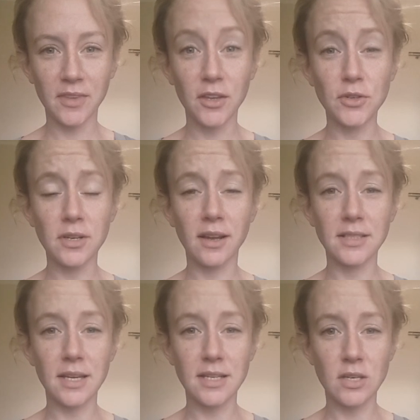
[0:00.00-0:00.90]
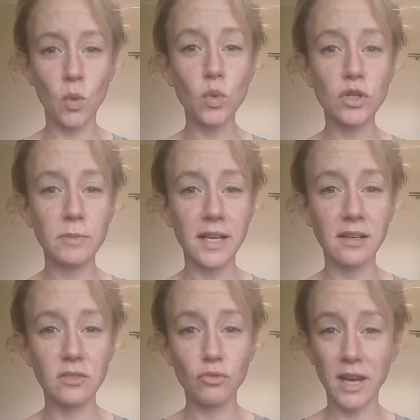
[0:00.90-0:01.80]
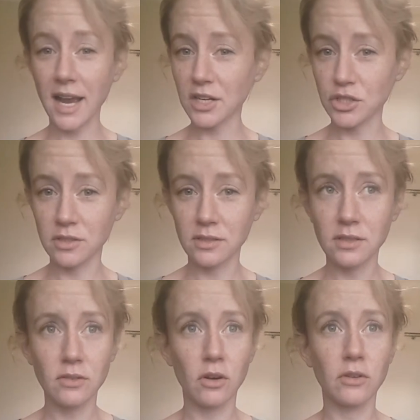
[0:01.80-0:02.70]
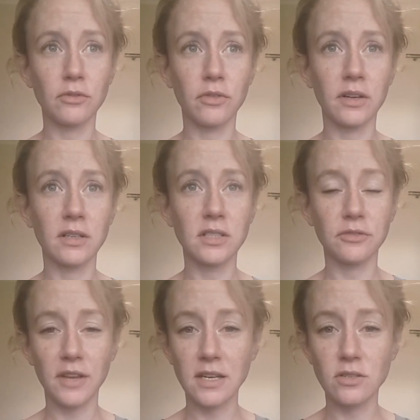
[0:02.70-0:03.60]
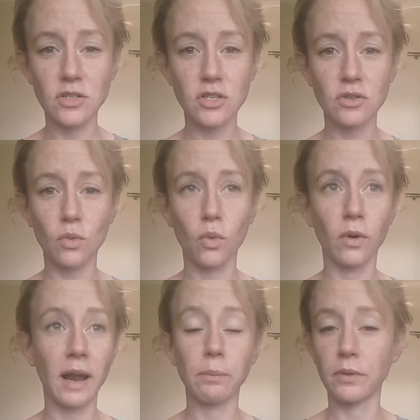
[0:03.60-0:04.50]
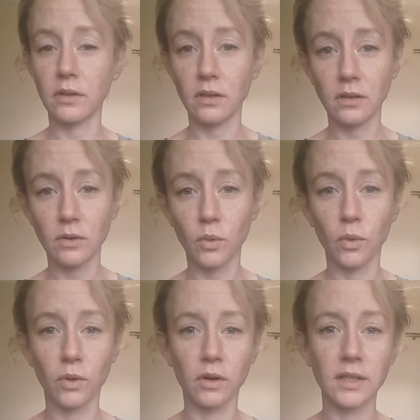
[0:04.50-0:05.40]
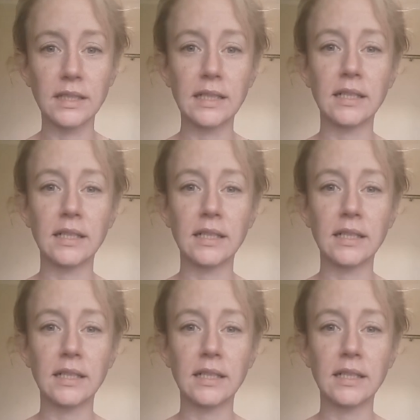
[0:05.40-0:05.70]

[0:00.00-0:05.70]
utilize it as an automated reaction of defense or apathy or